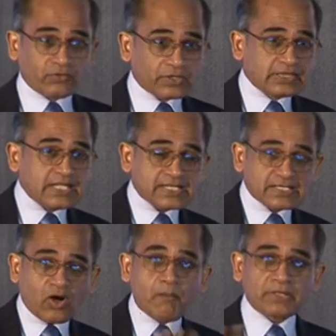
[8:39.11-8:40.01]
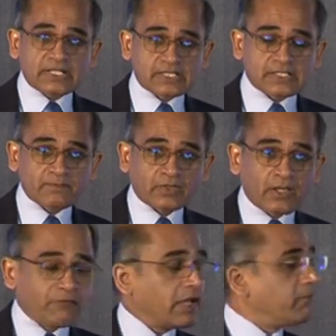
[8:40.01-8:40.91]
So with this competence,
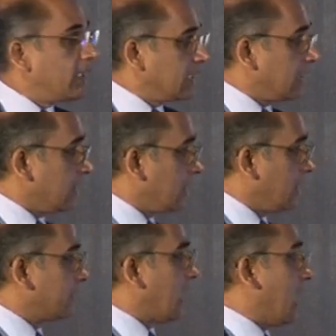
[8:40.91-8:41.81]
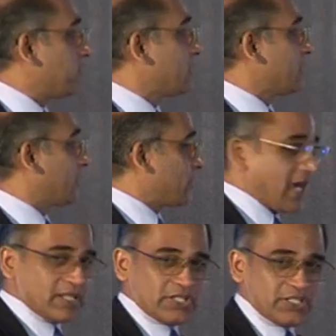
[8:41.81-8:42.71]
we are making the IPG
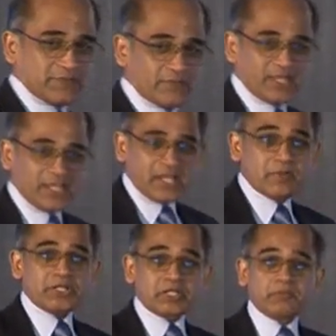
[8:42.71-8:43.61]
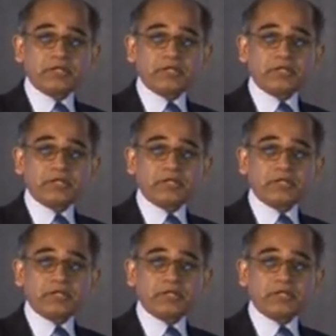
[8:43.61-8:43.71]
strategy Imaging and